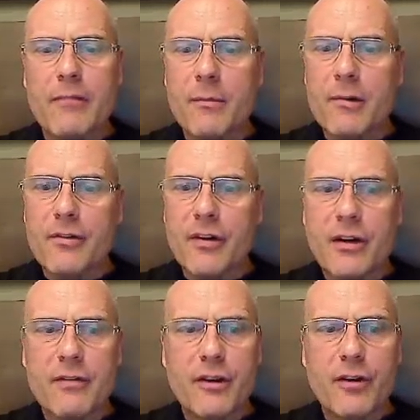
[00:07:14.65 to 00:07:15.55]
Ramirez
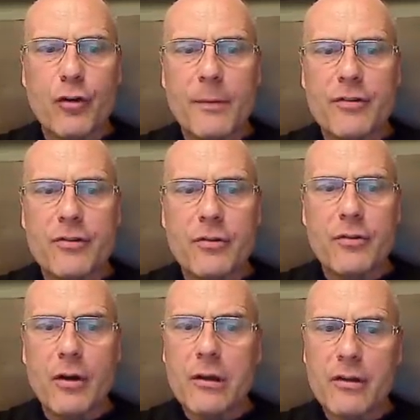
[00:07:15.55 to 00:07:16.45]
identified the two male
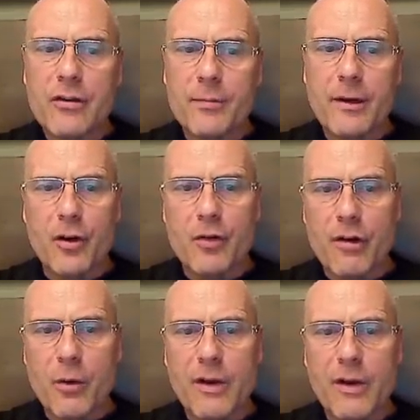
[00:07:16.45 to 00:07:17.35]
student onlookers, but at her
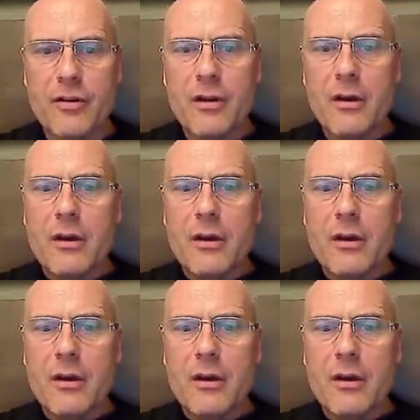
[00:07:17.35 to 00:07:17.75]
request,